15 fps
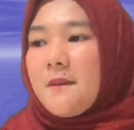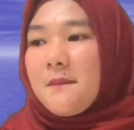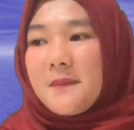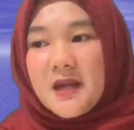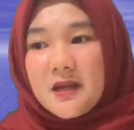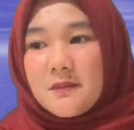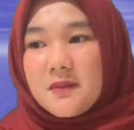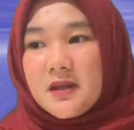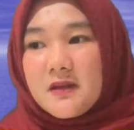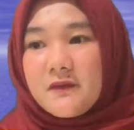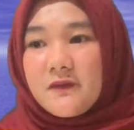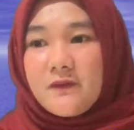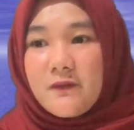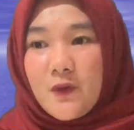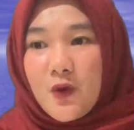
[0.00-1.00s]
Maybe
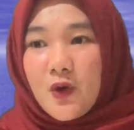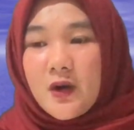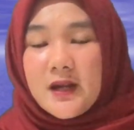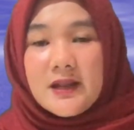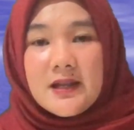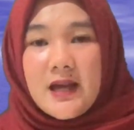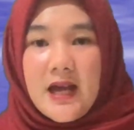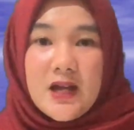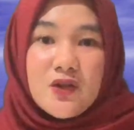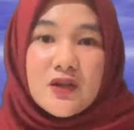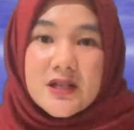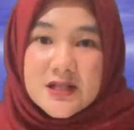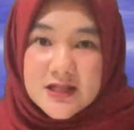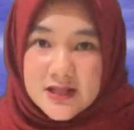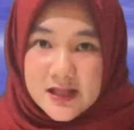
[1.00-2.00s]
for the
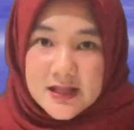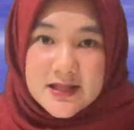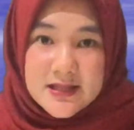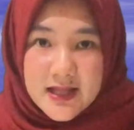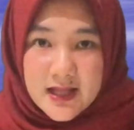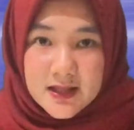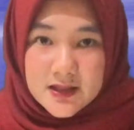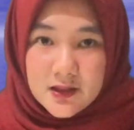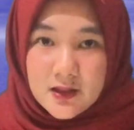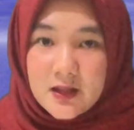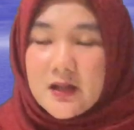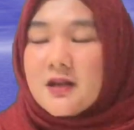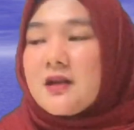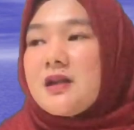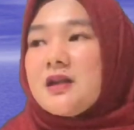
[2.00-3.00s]
educational sector.